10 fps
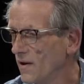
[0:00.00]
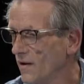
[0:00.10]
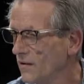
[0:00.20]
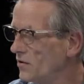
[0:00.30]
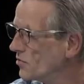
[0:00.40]
uh,
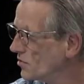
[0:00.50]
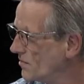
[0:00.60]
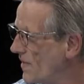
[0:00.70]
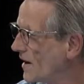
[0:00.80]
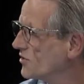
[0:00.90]
you know, going
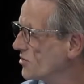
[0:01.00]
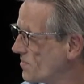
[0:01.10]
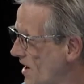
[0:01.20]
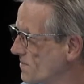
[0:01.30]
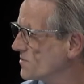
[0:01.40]
back to the
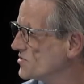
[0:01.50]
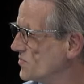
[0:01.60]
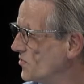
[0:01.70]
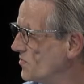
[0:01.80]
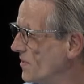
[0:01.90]
populist
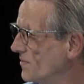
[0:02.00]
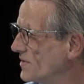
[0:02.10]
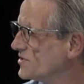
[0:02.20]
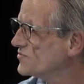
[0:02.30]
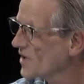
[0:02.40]
movement,
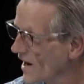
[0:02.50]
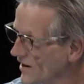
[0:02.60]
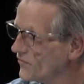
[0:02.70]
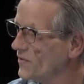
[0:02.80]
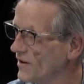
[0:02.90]
which is kind
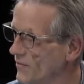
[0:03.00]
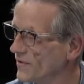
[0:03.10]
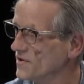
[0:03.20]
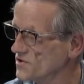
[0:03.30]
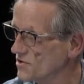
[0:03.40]
of really where
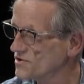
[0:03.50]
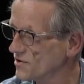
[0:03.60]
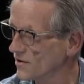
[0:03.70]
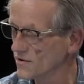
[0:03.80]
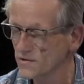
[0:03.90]
this all starts.